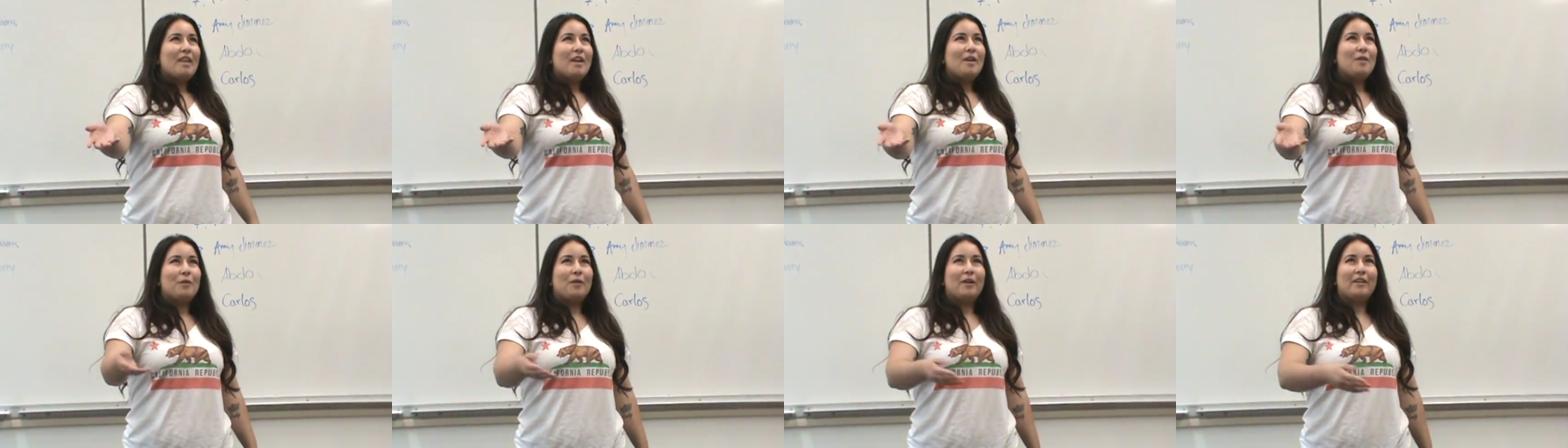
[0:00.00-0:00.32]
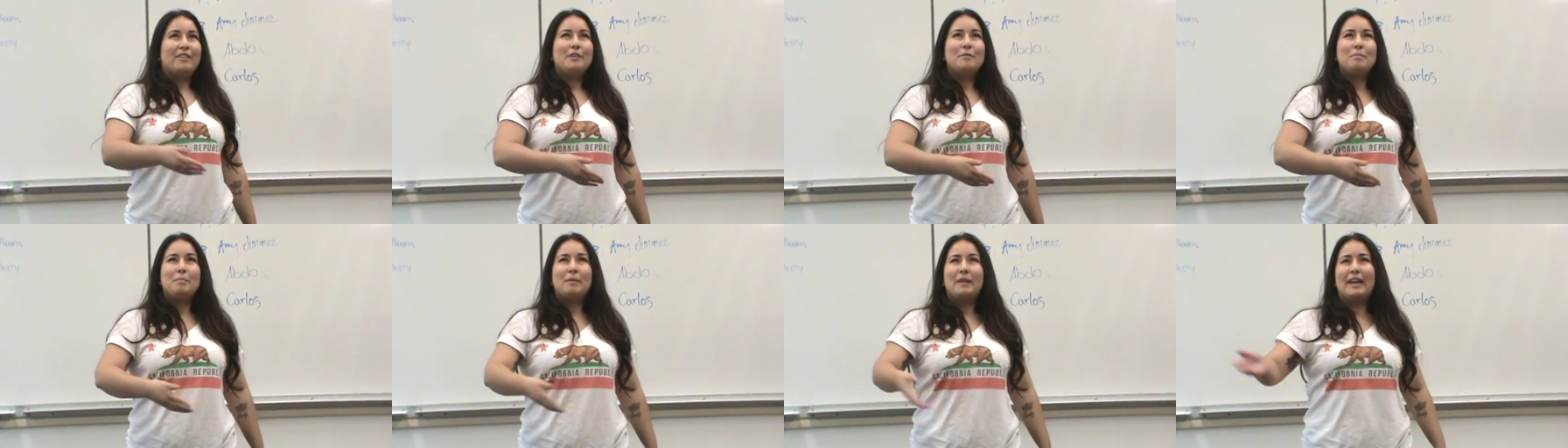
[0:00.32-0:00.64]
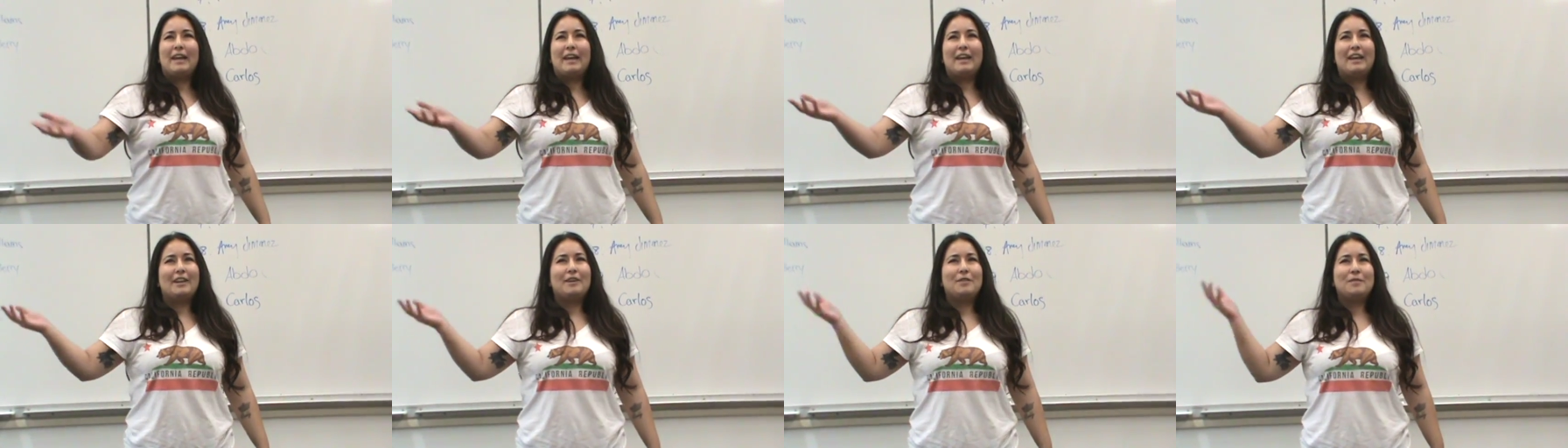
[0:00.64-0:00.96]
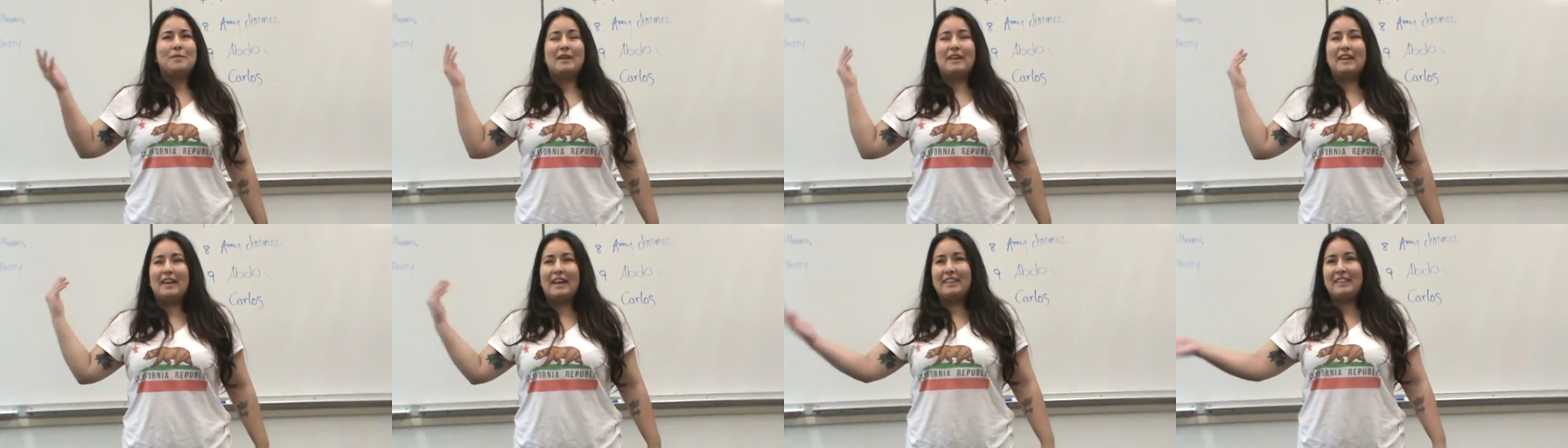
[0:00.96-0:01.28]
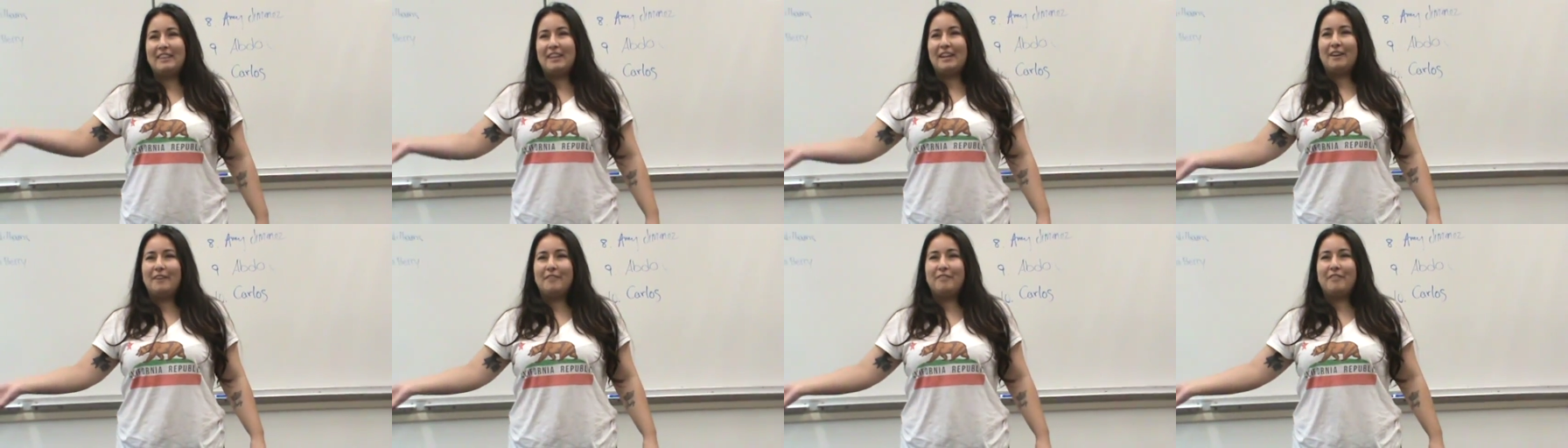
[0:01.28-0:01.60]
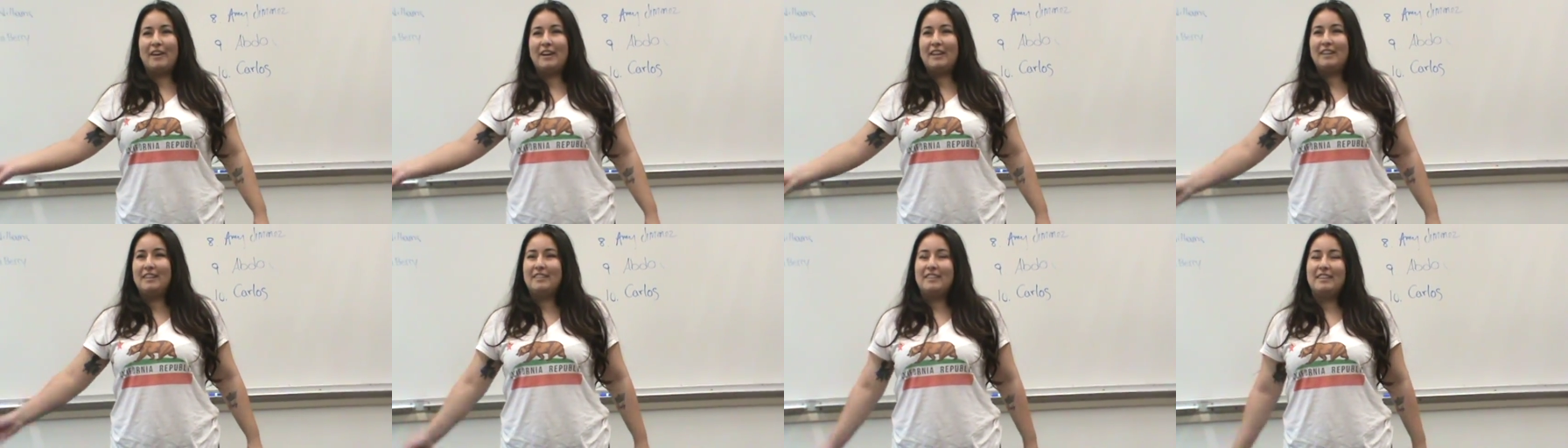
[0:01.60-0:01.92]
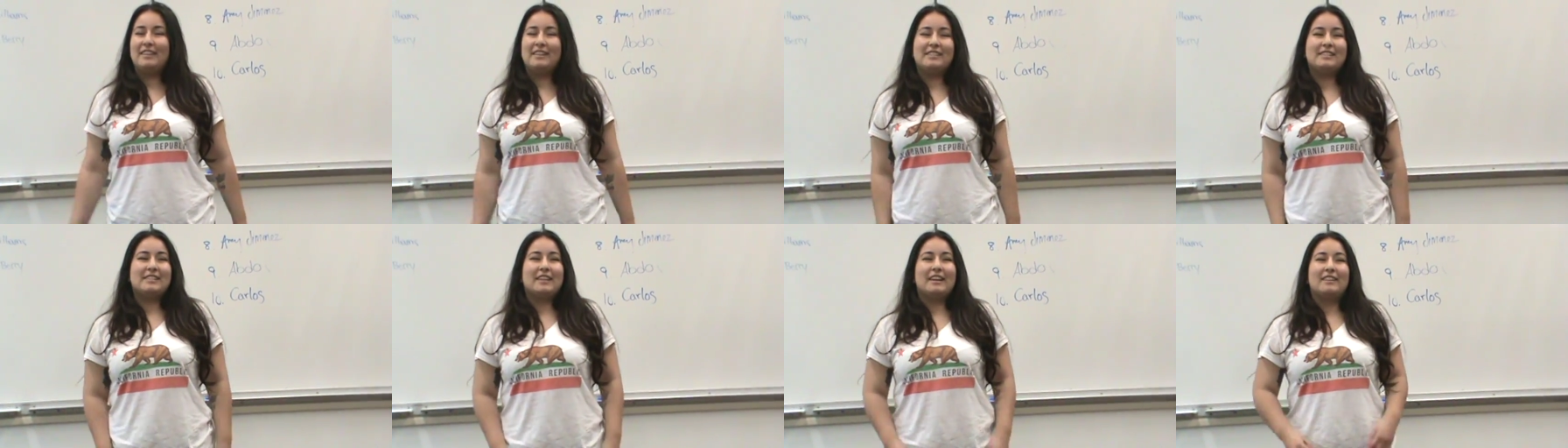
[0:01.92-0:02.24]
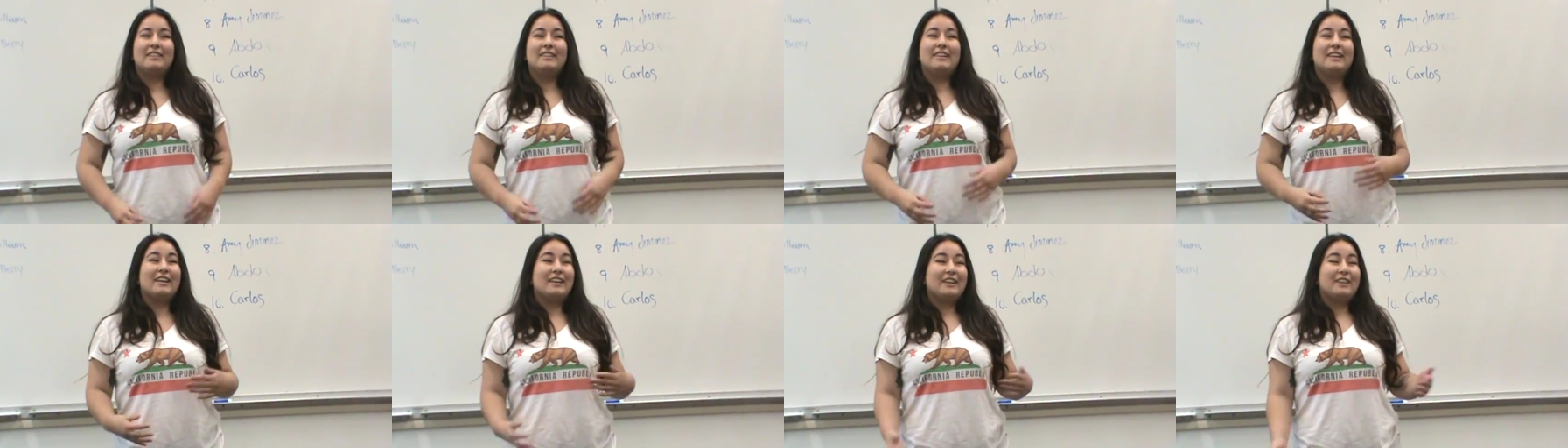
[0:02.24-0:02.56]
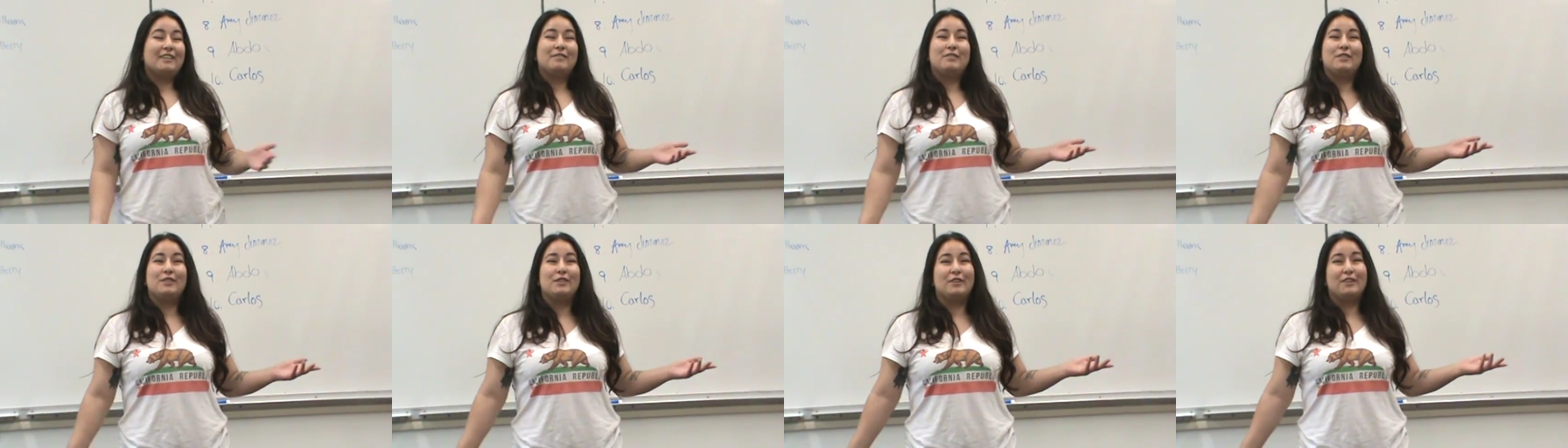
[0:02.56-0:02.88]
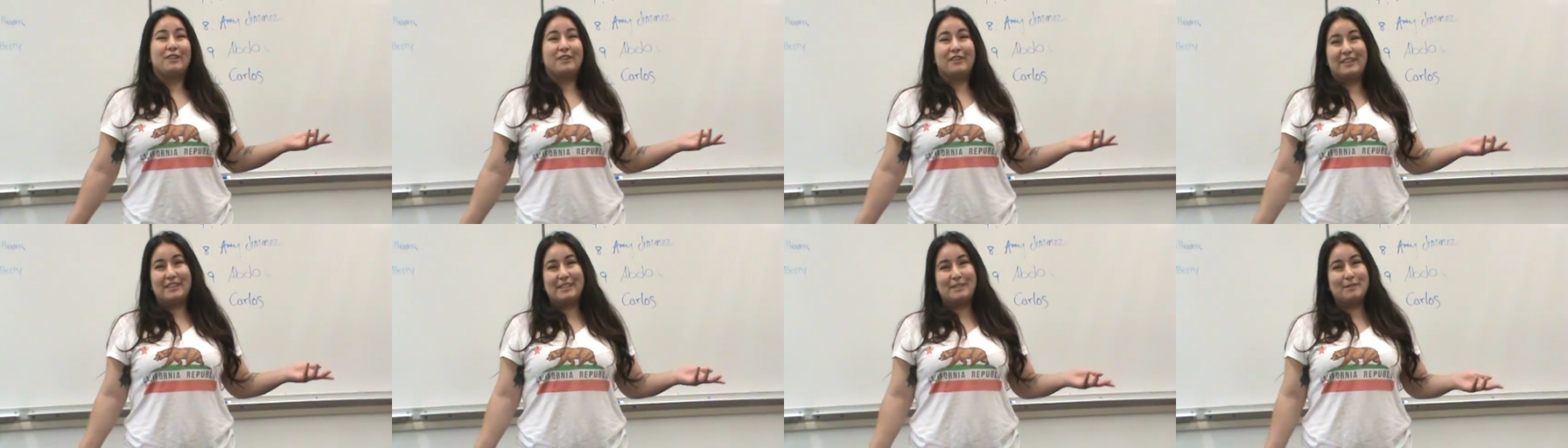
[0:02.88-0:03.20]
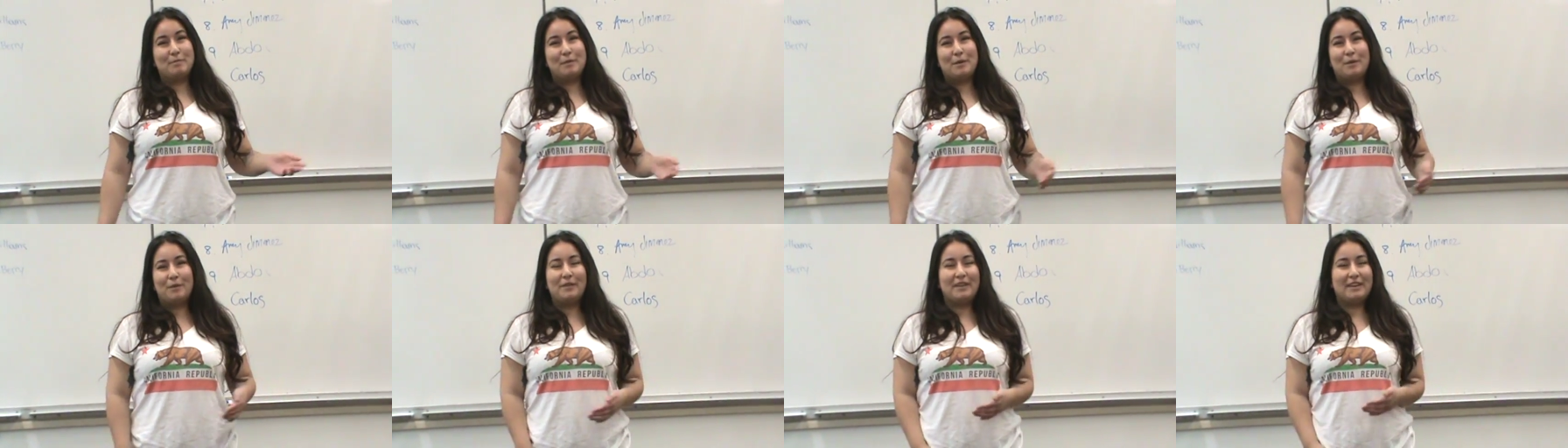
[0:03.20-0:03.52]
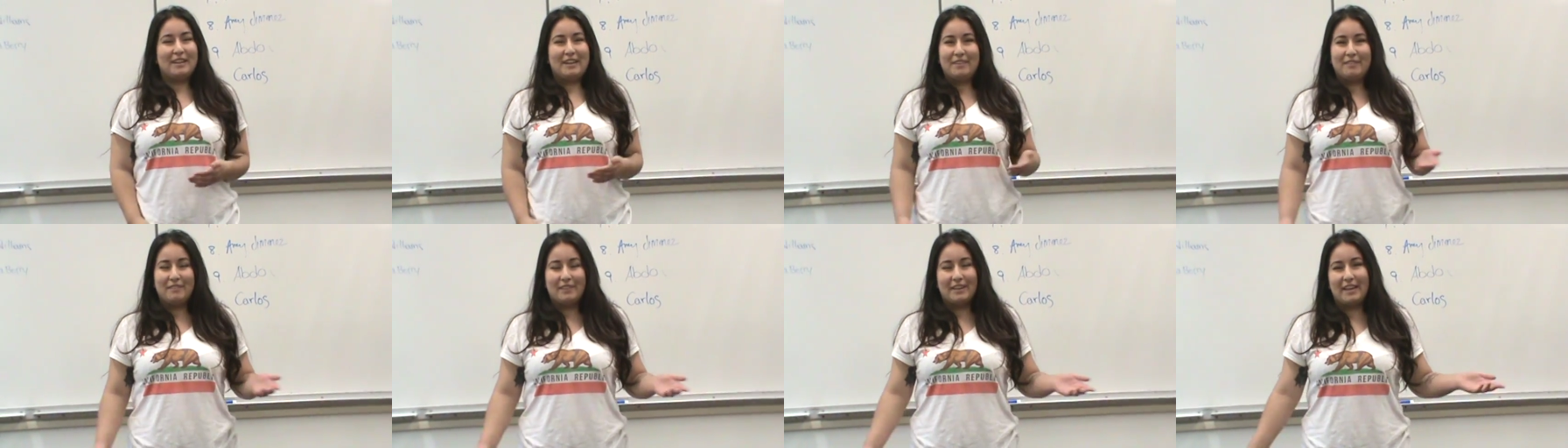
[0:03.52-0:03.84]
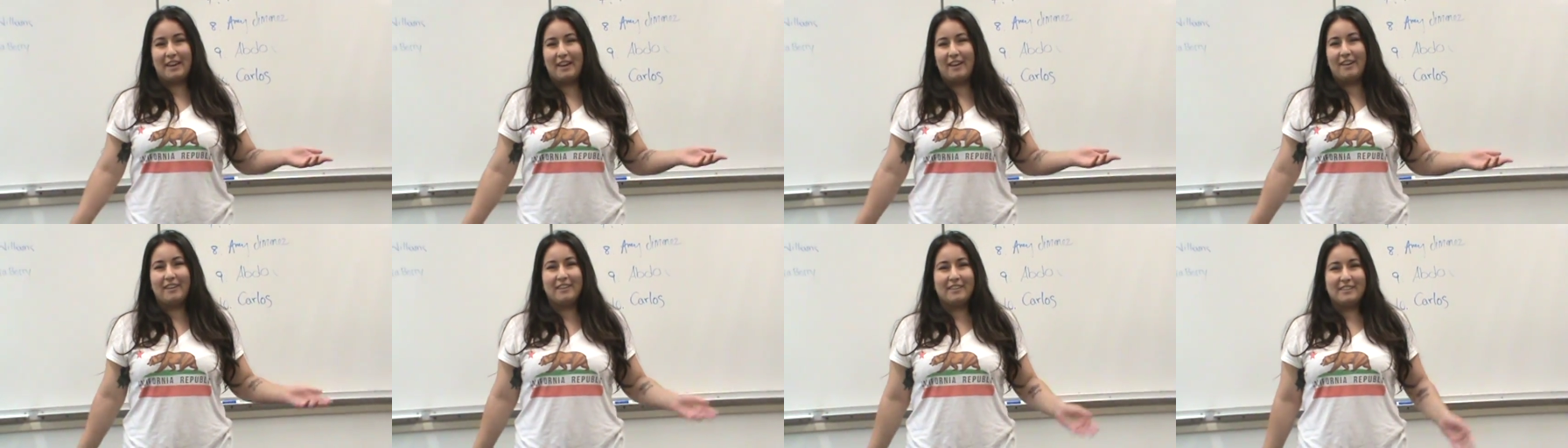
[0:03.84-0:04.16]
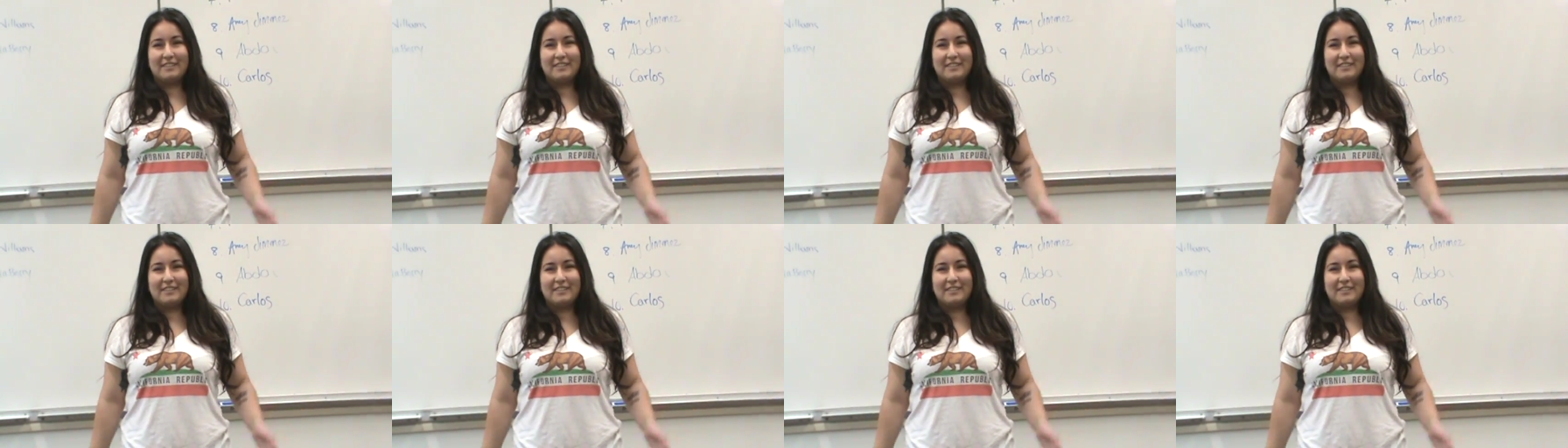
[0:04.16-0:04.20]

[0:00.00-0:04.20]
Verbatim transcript: we're on the plane and we get there finally it's like negative two degrees but we didn't even care